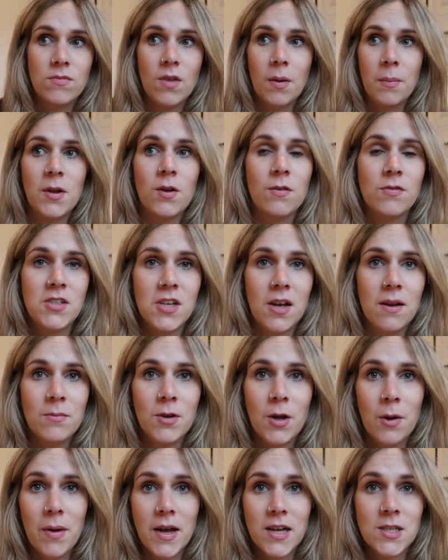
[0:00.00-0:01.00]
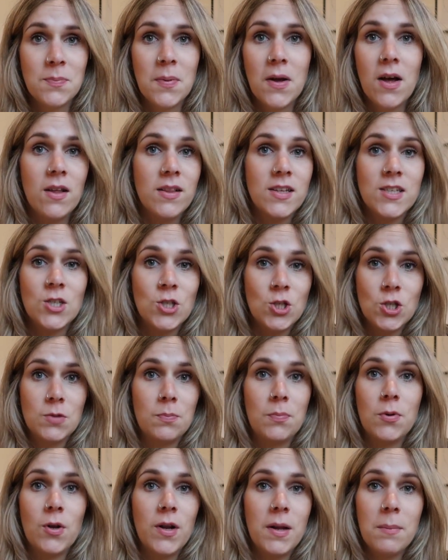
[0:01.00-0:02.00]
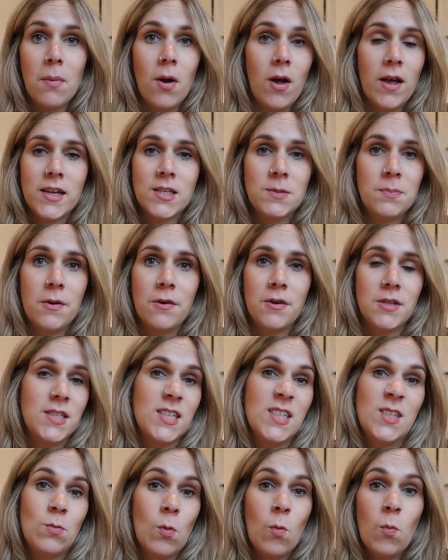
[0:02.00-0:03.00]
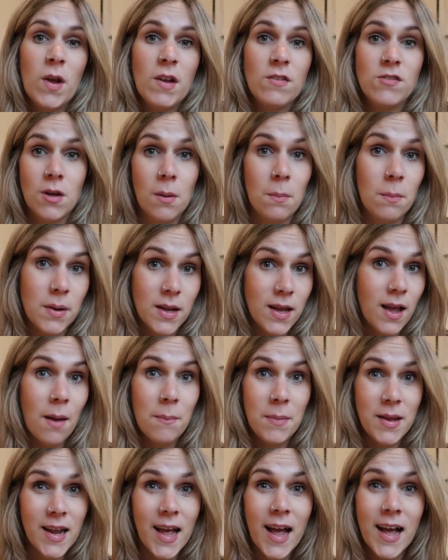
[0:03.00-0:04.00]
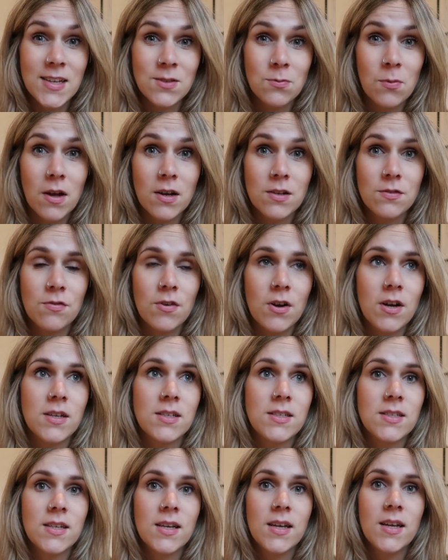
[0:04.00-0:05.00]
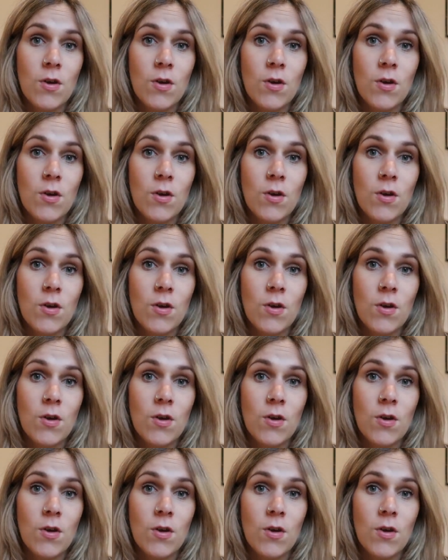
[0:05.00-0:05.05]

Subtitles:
I mean, obviously I'm no expert, this is just purely my experience, this is what we've done, but it has worked for us.